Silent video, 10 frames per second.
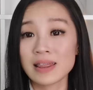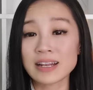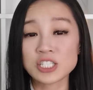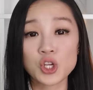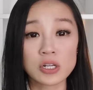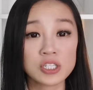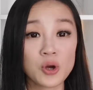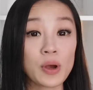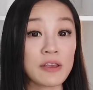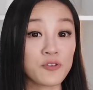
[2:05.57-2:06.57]
Let the doctor
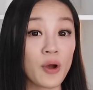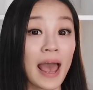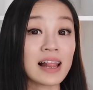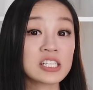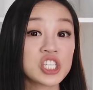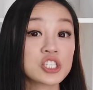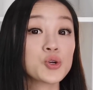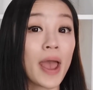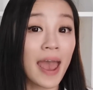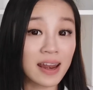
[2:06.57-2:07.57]
know if you are allergic
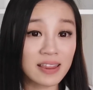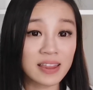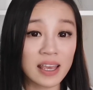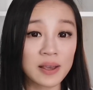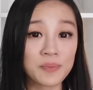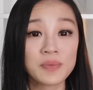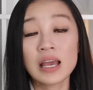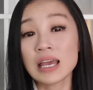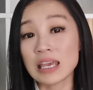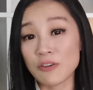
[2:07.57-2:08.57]
to anything,
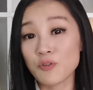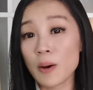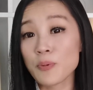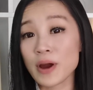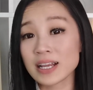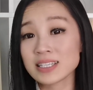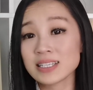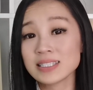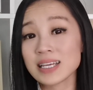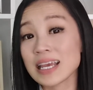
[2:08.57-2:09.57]
if you are
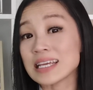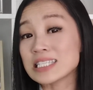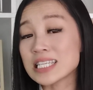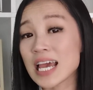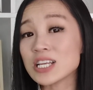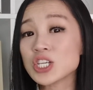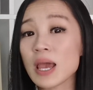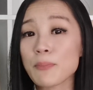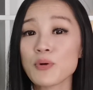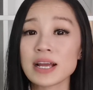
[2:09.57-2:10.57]
pregnant, intend to
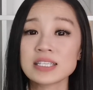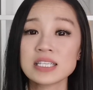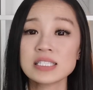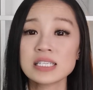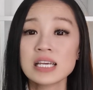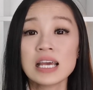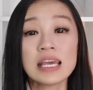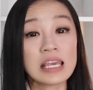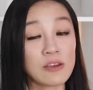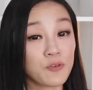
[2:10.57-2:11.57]
get pregnant,
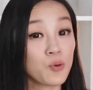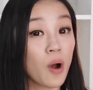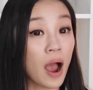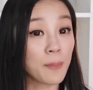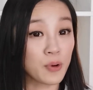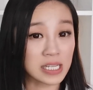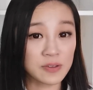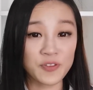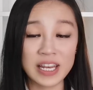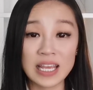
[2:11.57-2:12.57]
if you are
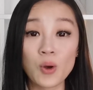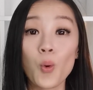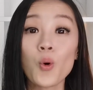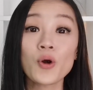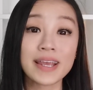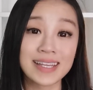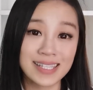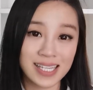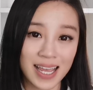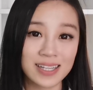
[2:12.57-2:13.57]
breastfeeding, or
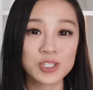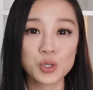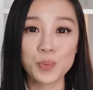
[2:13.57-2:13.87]
intend to